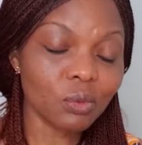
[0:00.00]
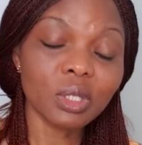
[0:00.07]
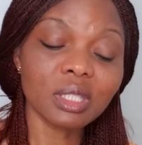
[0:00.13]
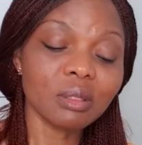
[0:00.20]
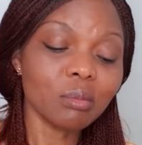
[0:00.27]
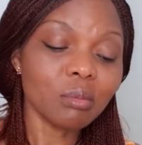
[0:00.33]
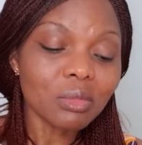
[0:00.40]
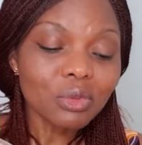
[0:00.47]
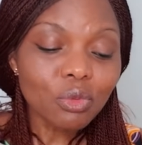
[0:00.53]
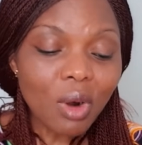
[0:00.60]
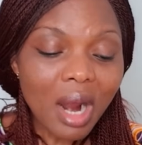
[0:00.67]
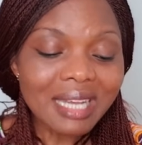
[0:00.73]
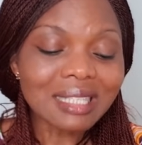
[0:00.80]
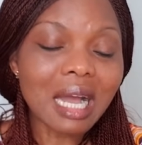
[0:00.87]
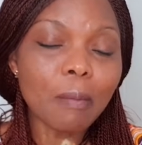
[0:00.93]
with the
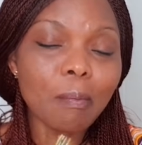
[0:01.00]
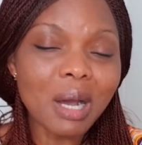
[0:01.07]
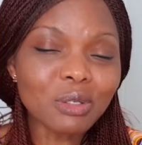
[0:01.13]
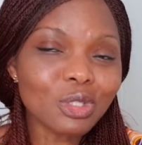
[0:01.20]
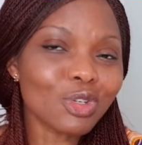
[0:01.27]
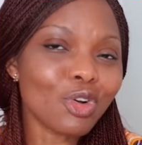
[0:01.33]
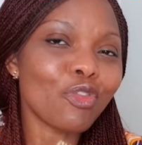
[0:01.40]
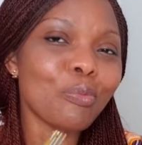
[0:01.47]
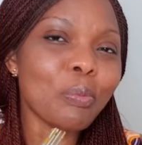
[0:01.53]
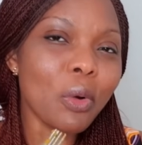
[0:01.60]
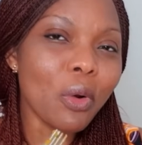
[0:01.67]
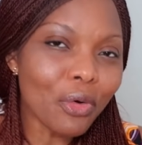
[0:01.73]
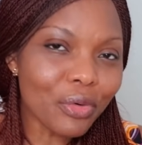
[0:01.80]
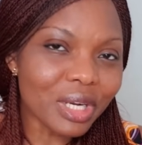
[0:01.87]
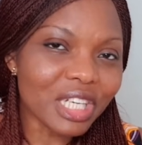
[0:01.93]
right amount of
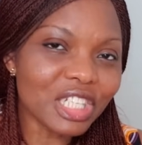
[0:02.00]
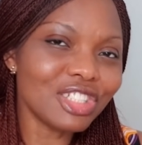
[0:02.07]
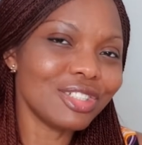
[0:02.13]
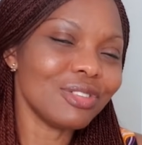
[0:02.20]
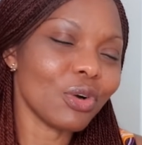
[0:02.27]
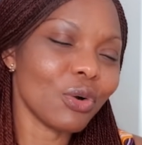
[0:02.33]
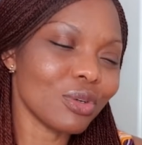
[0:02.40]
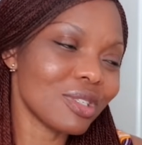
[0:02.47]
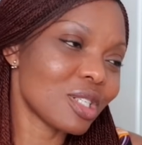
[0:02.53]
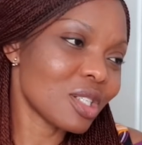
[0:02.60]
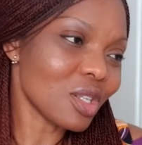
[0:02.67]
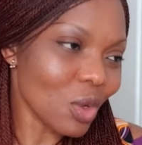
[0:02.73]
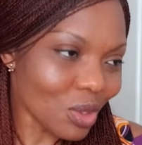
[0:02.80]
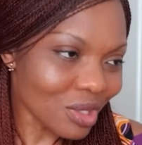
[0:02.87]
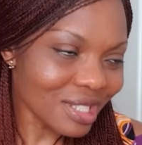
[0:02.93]
porridge or
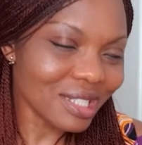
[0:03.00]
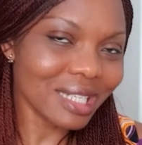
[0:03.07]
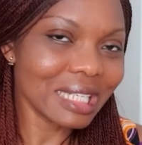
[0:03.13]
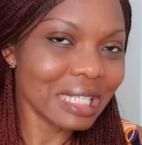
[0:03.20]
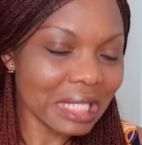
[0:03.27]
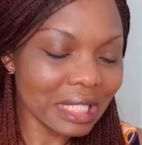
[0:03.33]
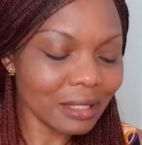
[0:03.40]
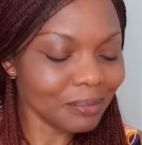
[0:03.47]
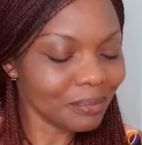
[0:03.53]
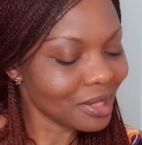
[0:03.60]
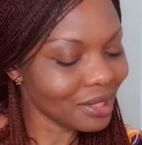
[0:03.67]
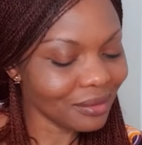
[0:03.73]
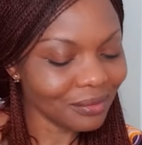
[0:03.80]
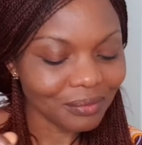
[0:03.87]
sauce in it.